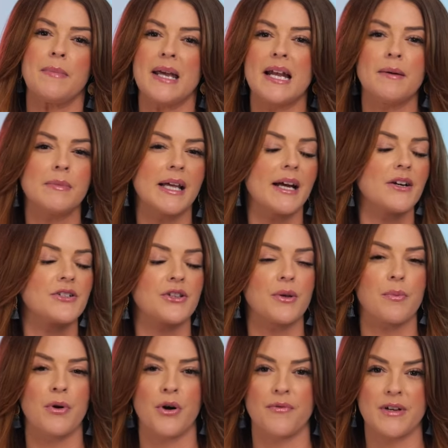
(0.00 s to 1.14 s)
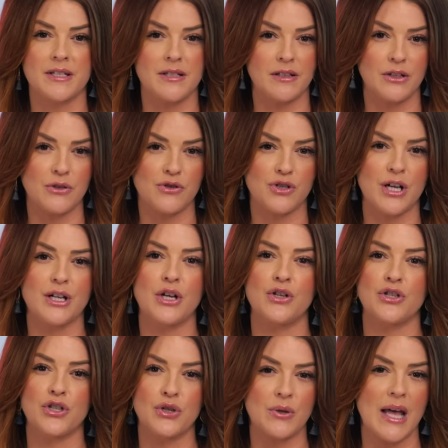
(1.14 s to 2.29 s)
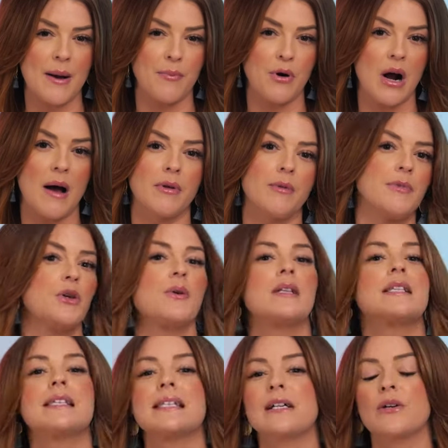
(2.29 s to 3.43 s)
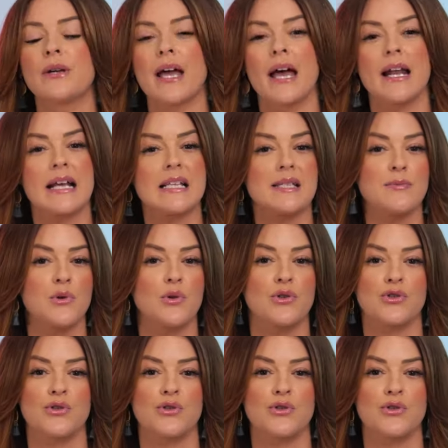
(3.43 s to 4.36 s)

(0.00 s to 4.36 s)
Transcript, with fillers: Medium layers are the perfect solution to that problem. You can still get a smooth